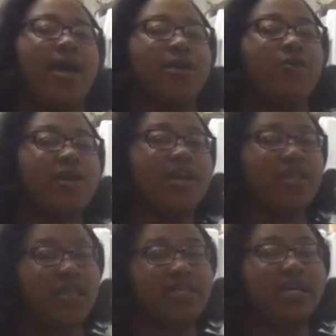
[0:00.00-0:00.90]
You can
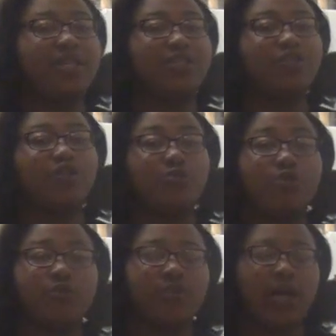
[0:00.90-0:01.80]
get this at your
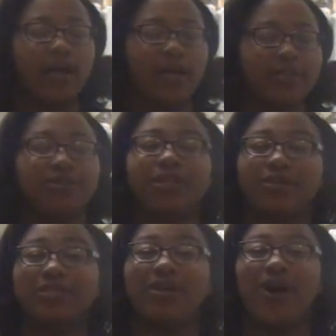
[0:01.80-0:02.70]
at your nearest